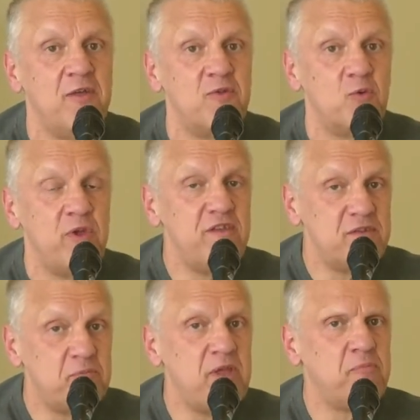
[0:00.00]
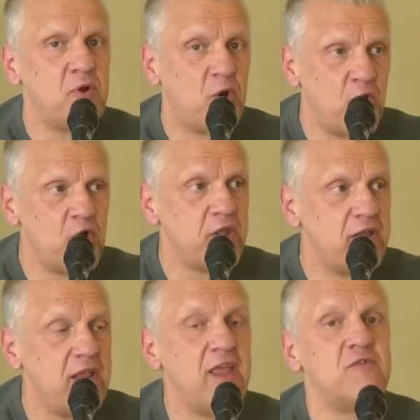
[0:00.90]
the reason people heard
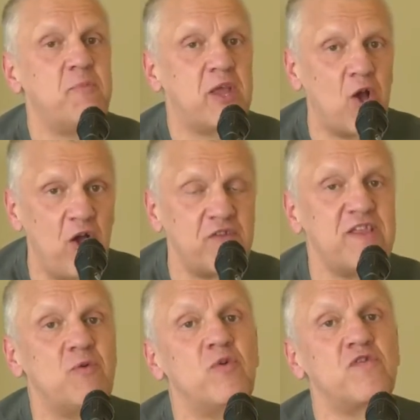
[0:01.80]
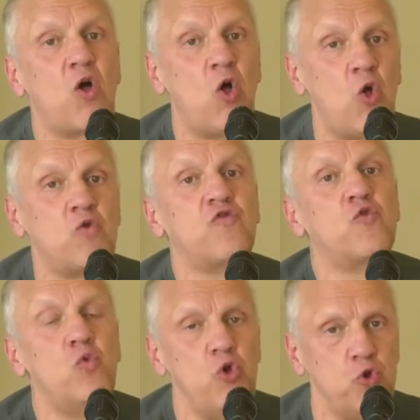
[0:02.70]
it is because it was all
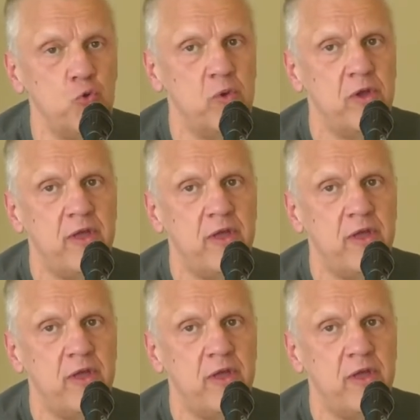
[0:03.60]
true